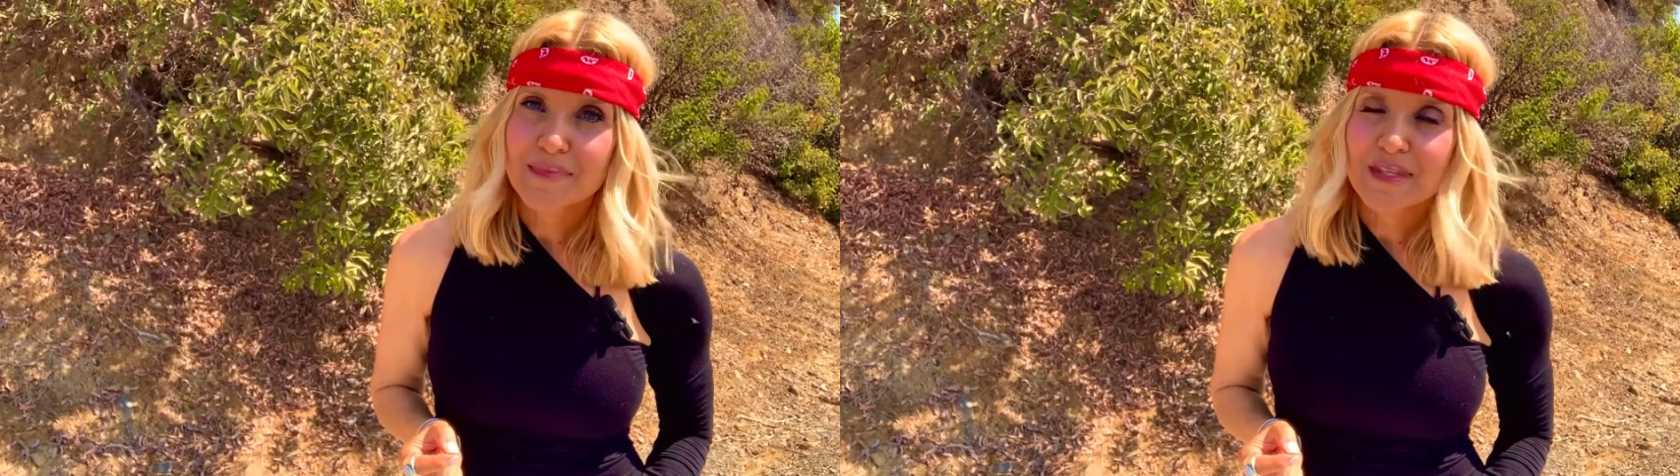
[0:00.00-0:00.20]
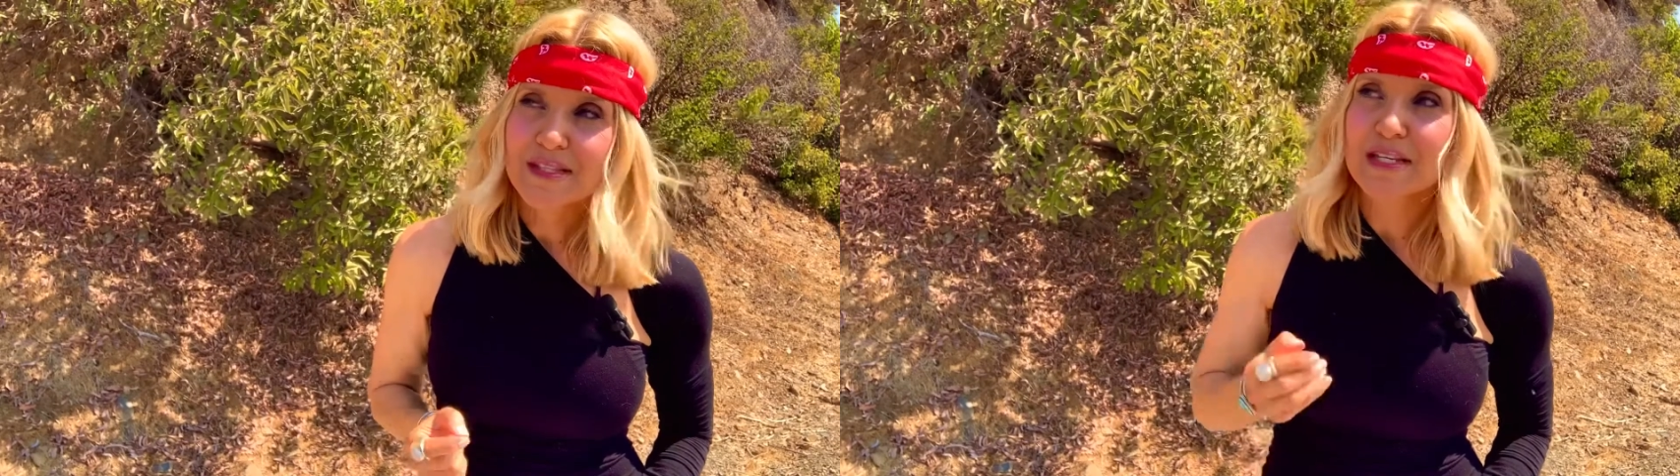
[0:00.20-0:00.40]

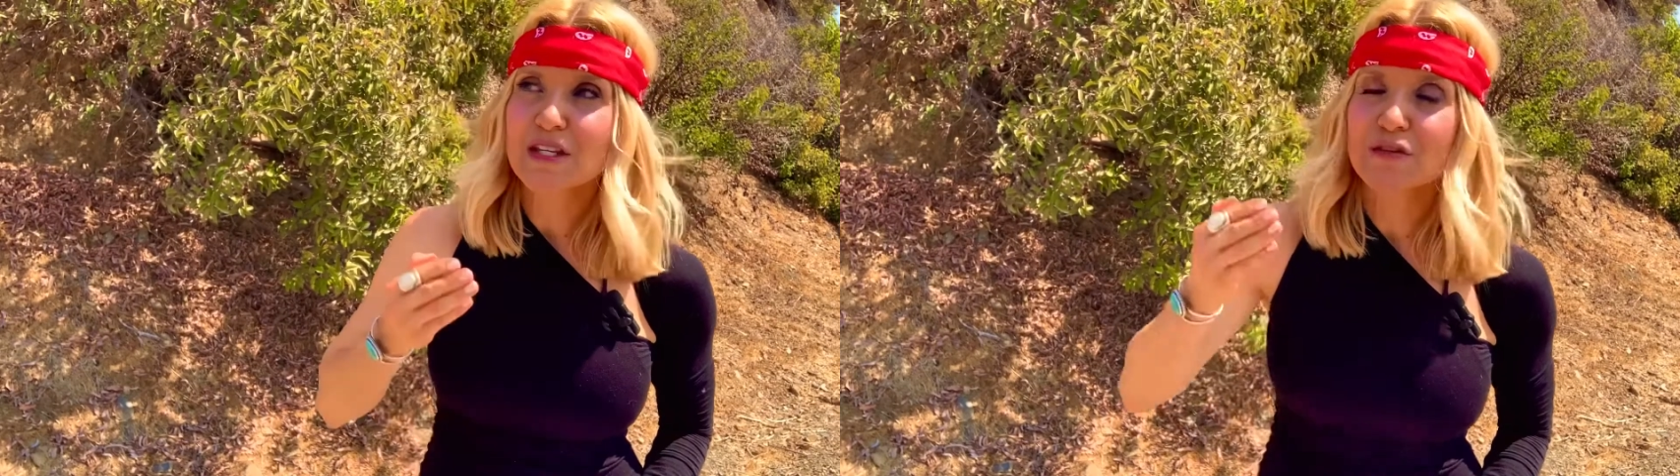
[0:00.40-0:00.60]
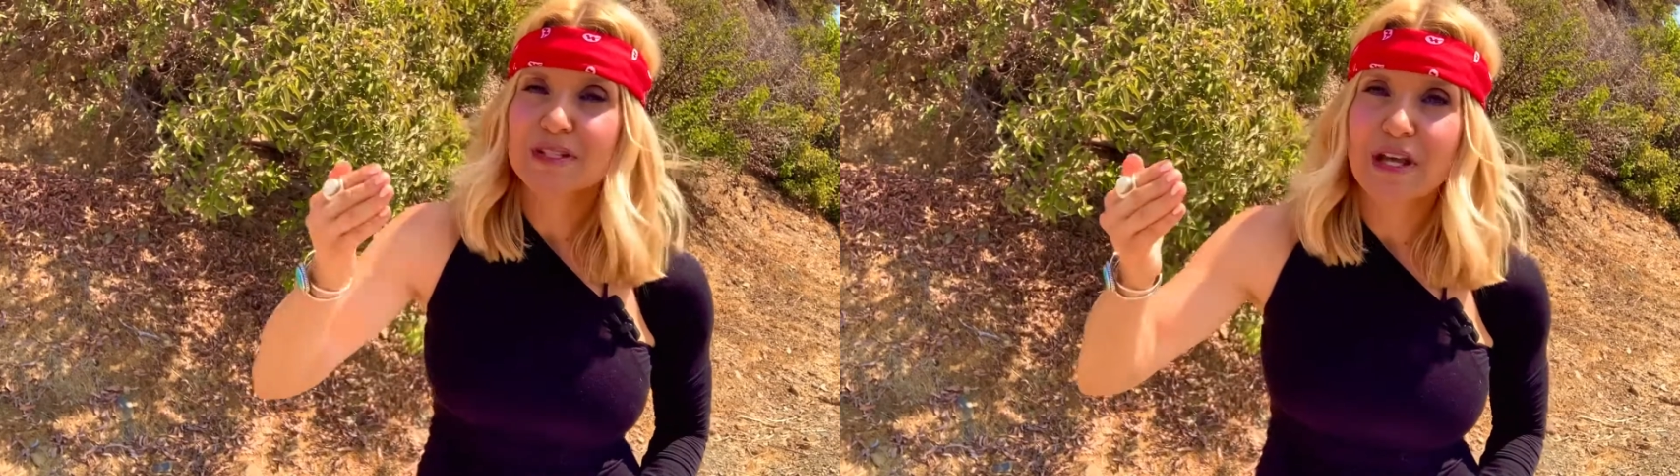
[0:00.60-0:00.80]
See
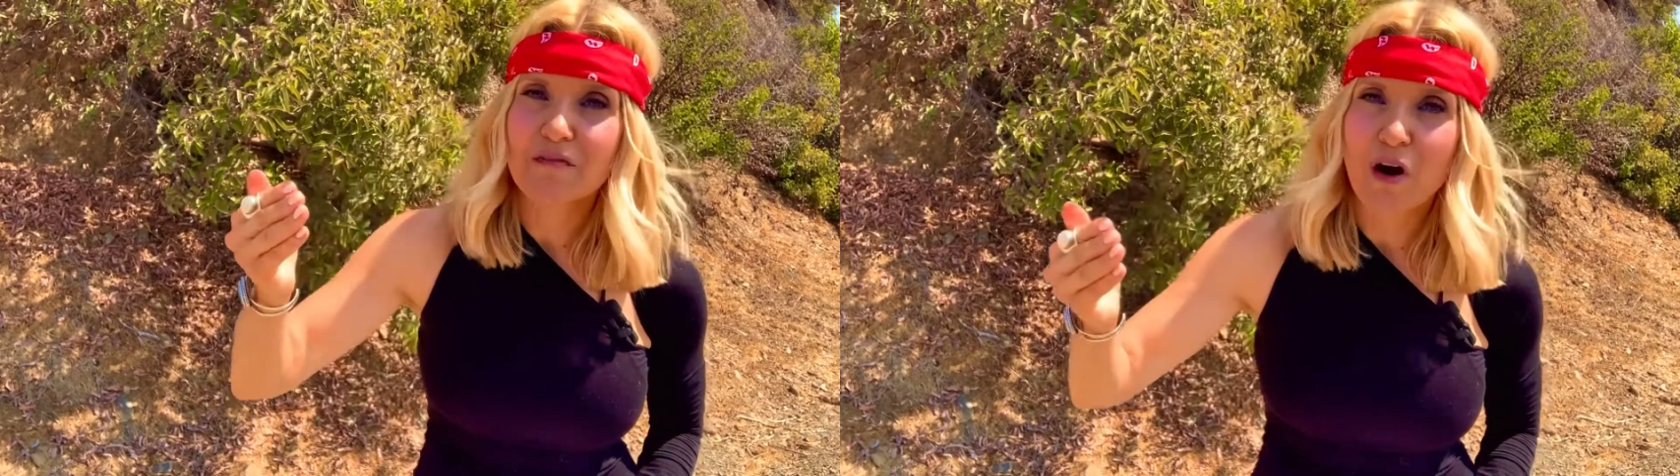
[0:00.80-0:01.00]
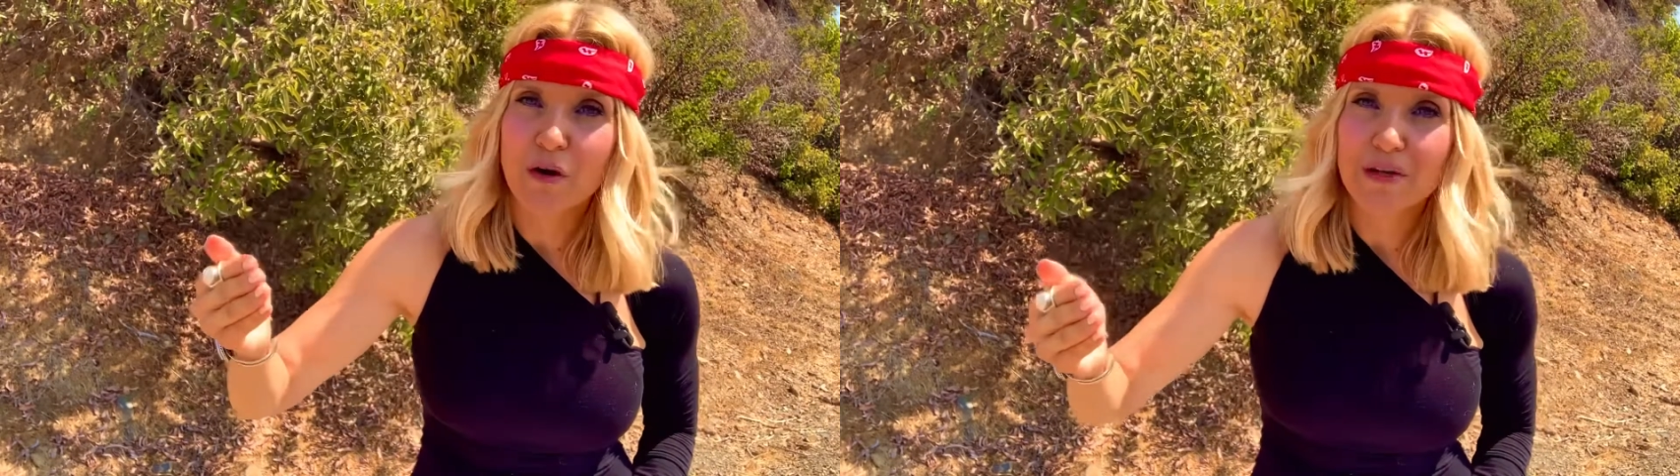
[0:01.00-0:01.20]
yourself
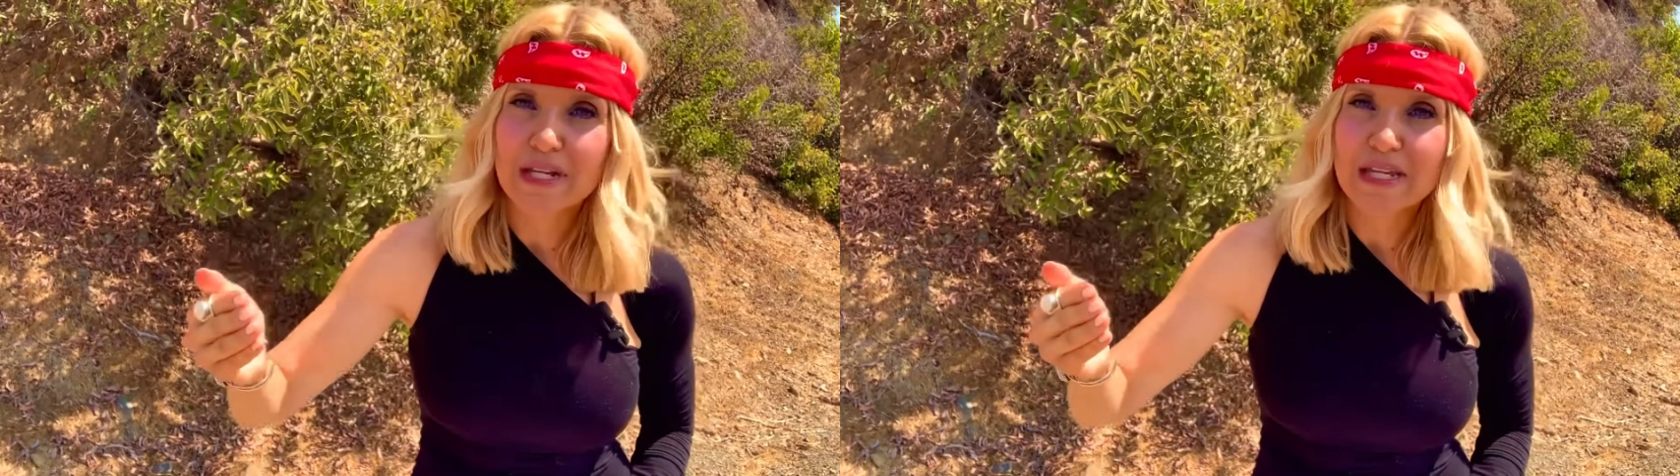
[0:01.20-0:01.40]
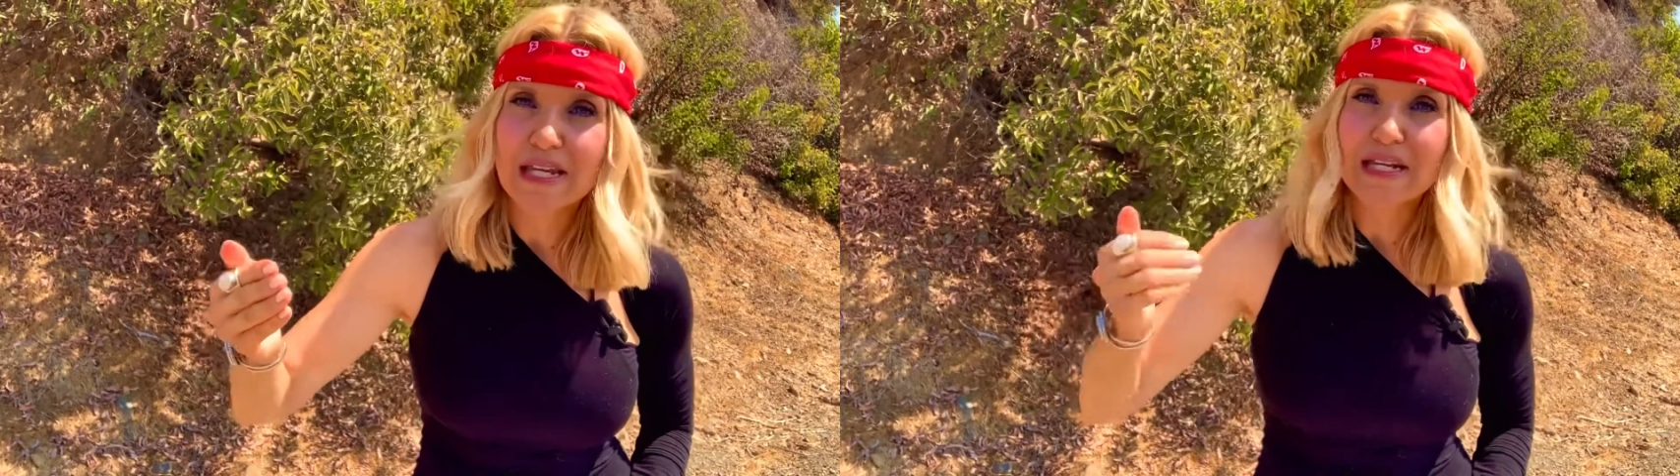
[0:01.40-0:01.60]

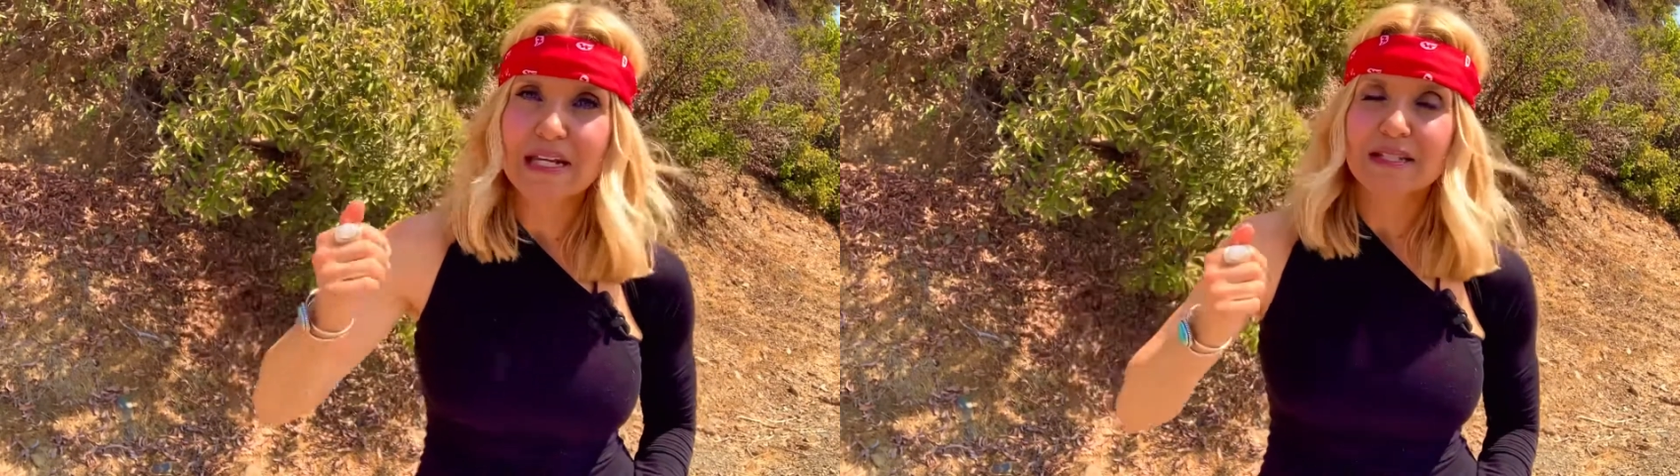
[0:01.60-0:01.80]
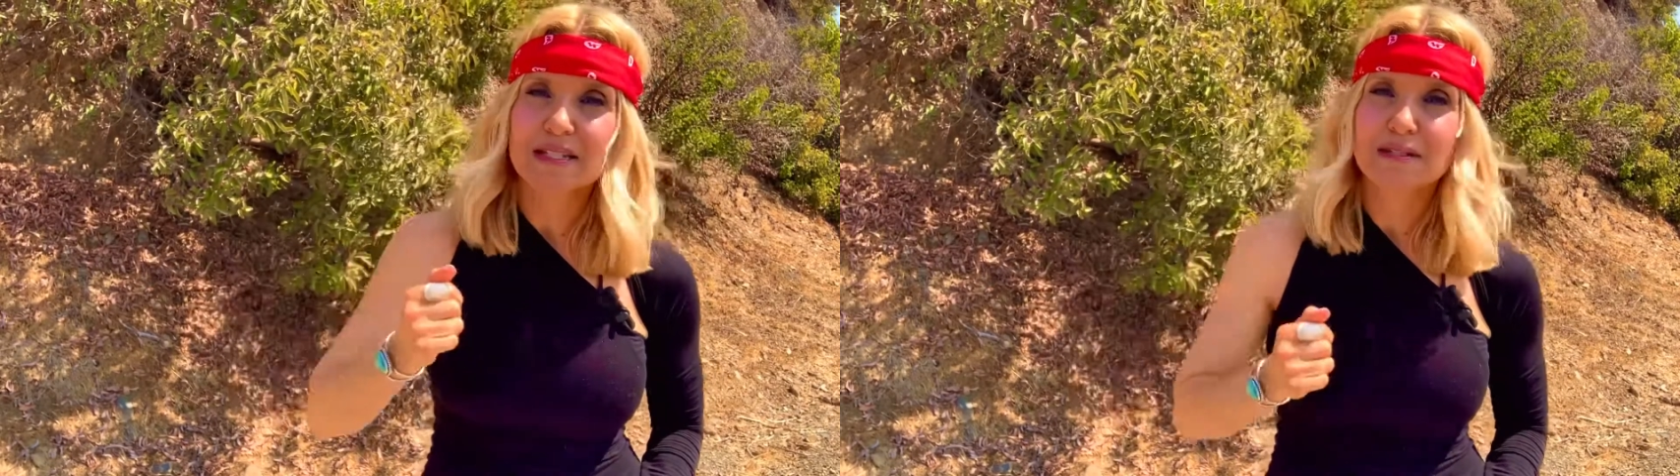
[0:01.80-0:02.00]
already in
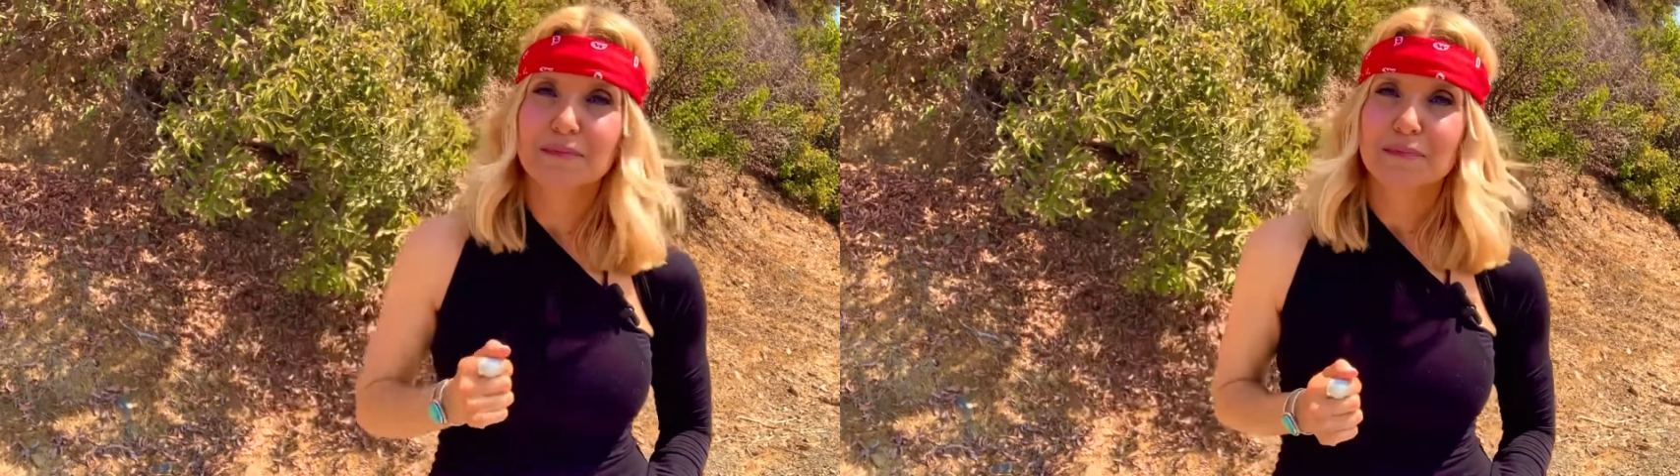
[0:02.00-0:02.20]
it.